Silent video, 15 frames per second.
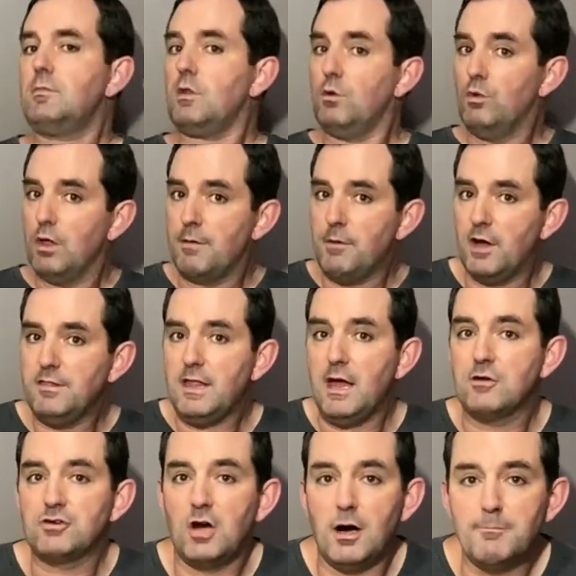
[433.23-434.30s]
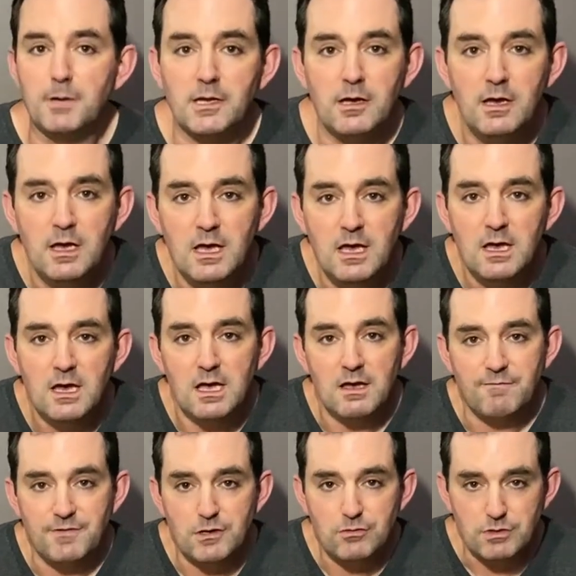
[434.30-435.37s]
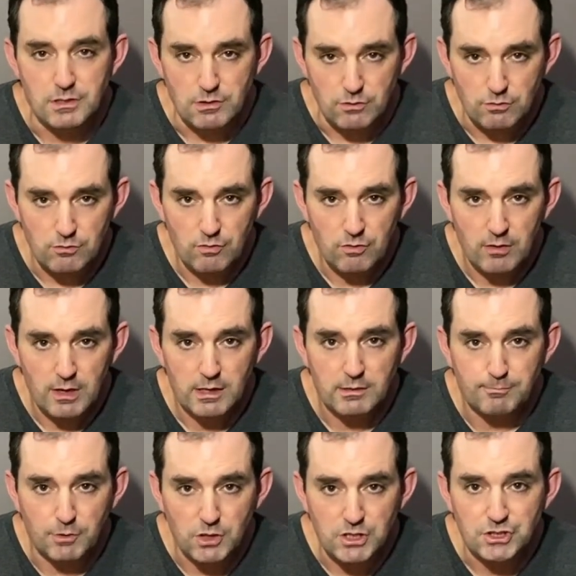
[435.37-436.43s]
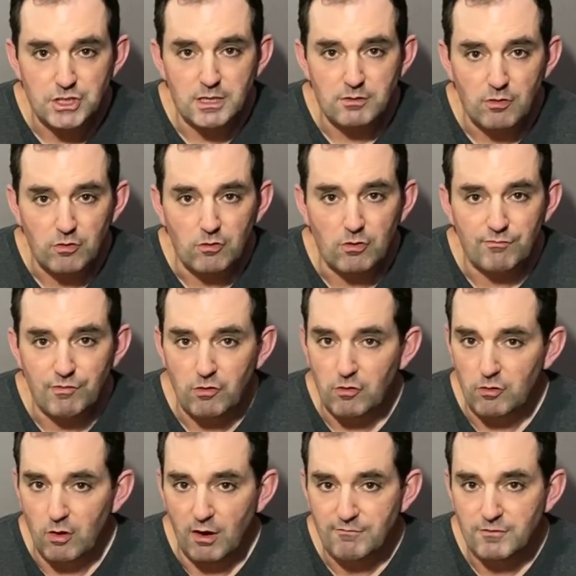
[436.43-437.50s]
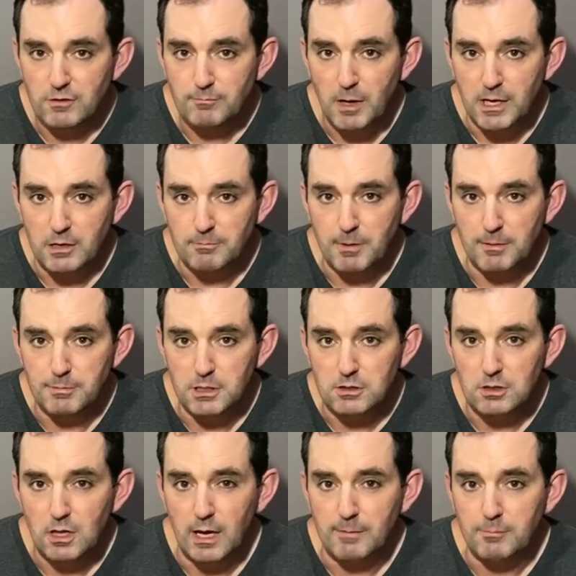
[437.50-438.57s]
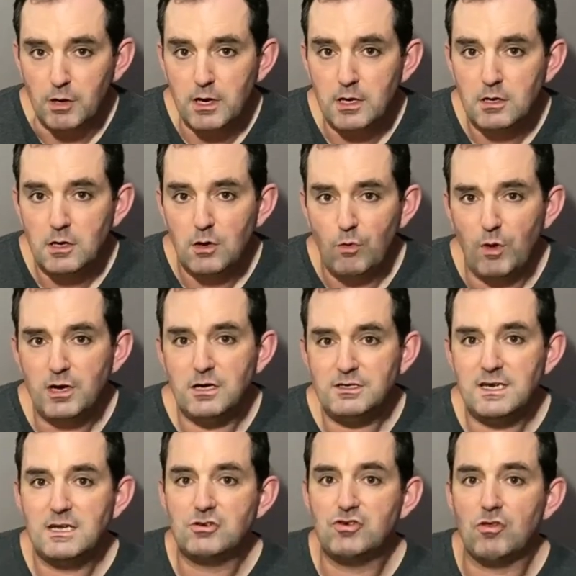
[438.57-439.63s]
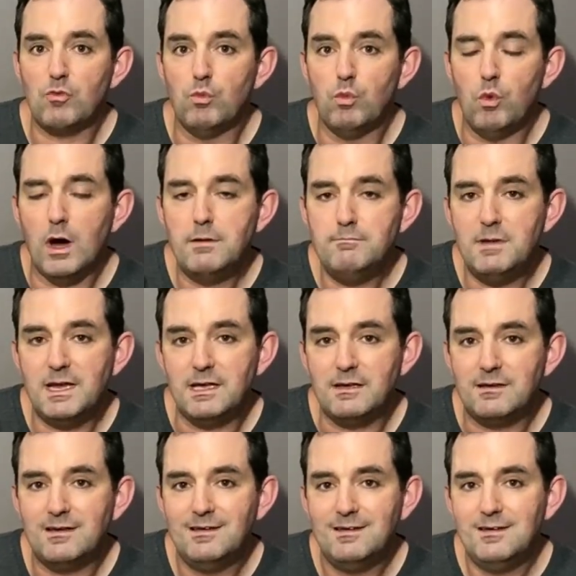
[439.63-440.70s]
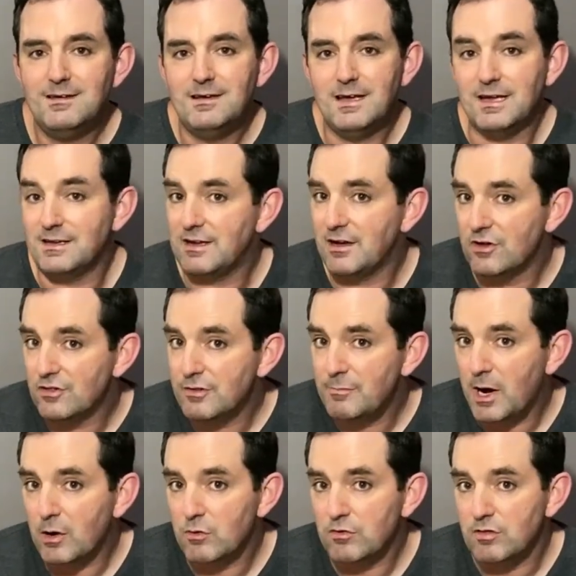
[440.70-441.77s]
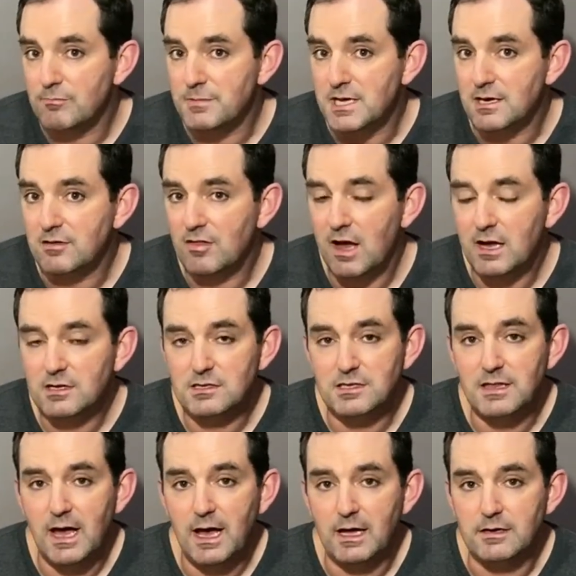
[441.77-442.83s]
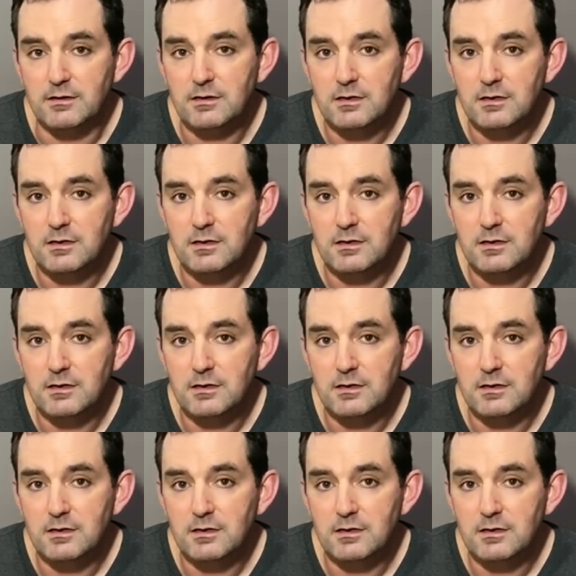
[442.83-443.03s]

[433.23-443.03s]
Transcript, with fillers: While I'm on that topic, if you use and appreciate the services offered by your public library, why not take just one minute and tell the powers that be exactly that?